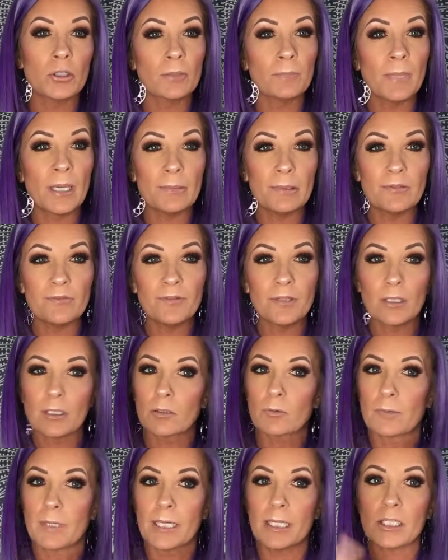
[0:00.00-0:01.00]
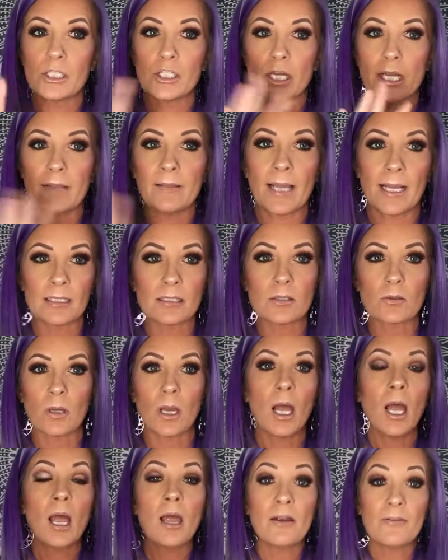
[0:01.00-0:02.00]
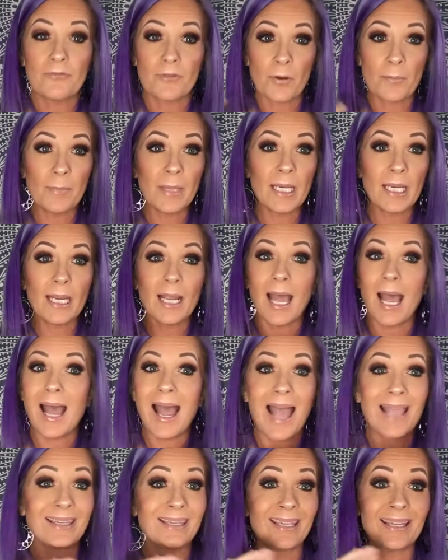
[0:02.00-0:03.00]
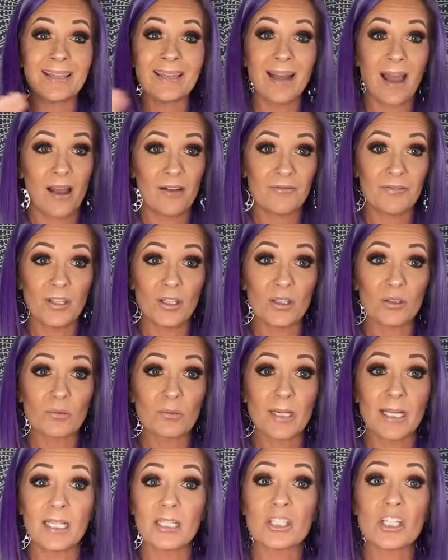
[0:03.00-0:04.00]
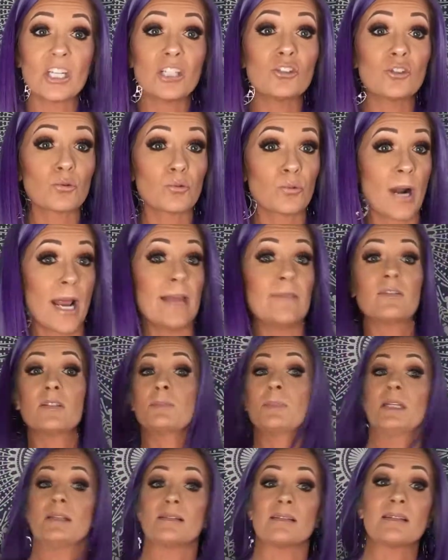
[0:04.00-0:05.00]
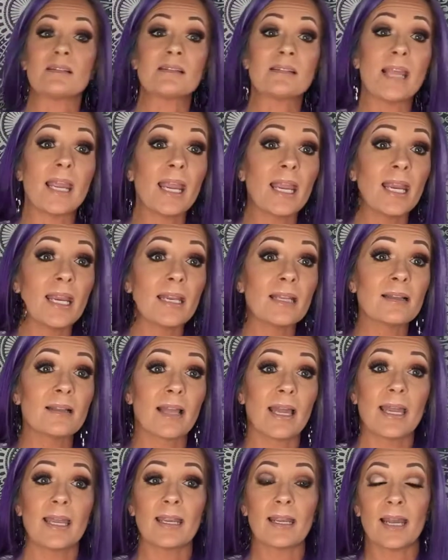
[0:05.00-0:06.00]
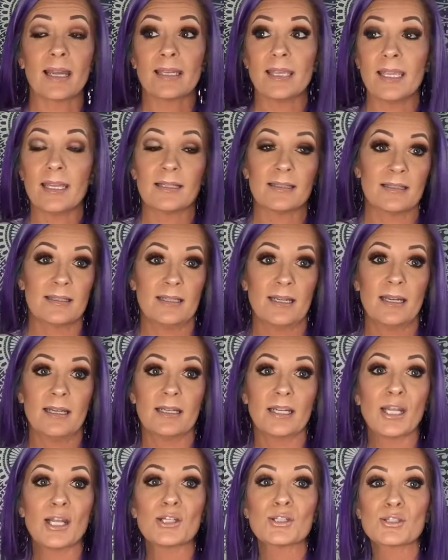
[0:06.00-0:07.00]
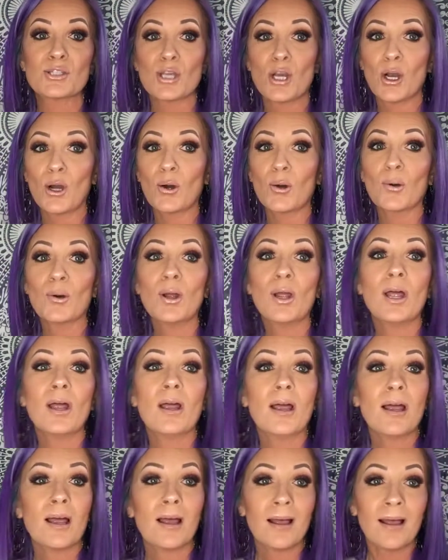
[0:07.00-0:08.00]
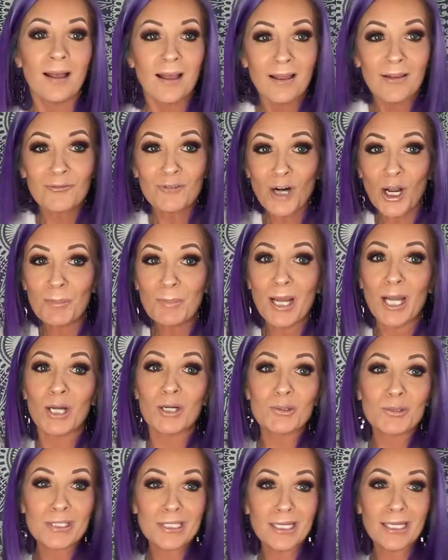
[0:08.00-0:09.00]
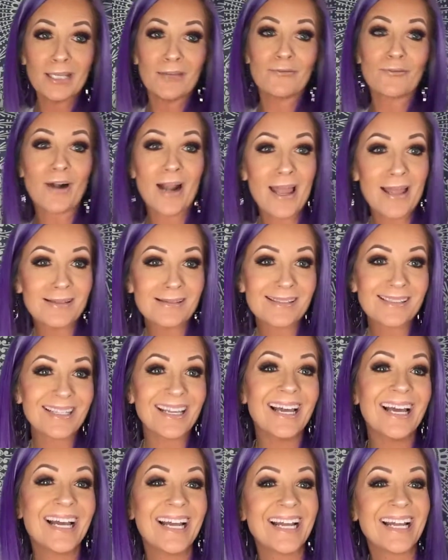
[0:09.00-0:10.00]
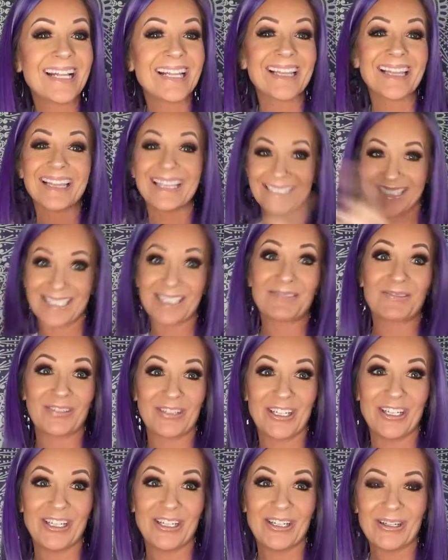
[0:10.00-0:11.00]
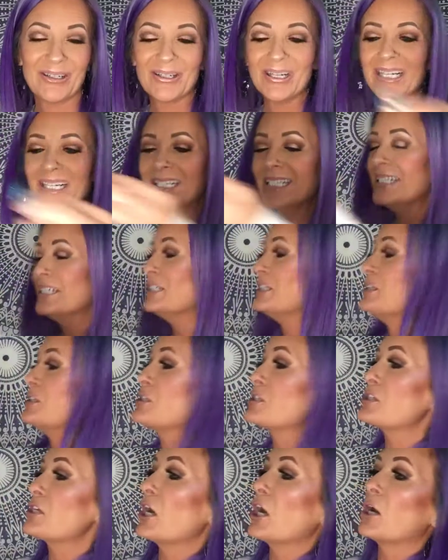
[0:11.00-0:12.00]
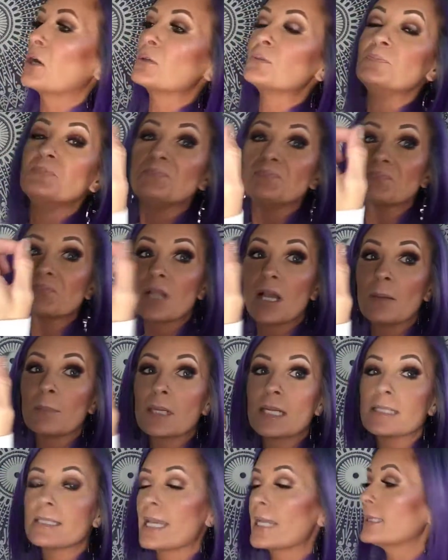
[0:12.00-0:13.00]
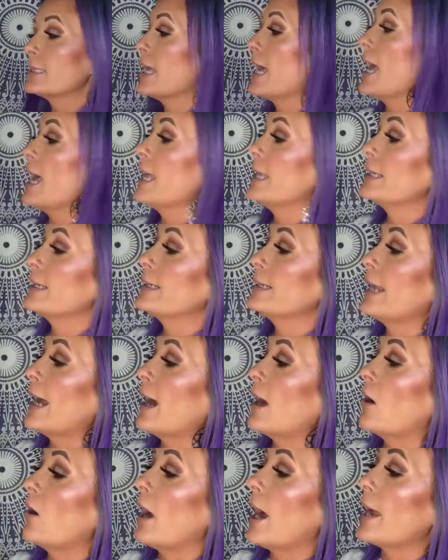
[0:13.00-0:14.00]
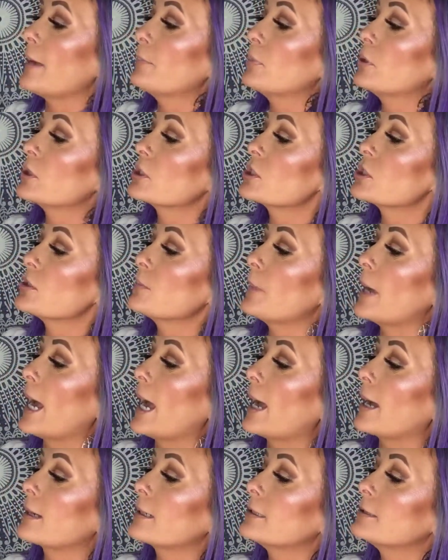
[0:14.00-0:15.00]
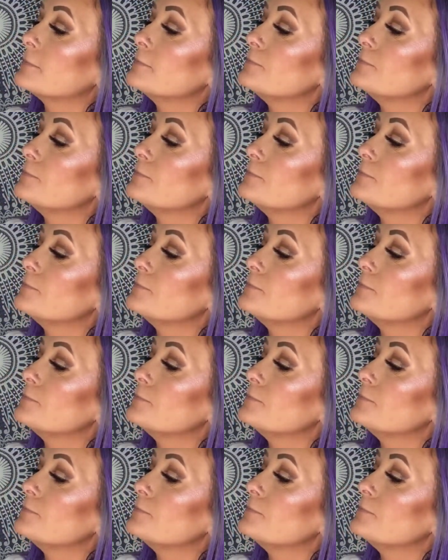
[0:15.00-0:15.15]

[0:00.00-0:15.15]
maybe feel a ridge, and that's, for me, I cannot feel a ridge. It drives me insane, like I can't stand it. So for all my OCD friends, this is for you. So I'm gonna take the end. Now I pushed back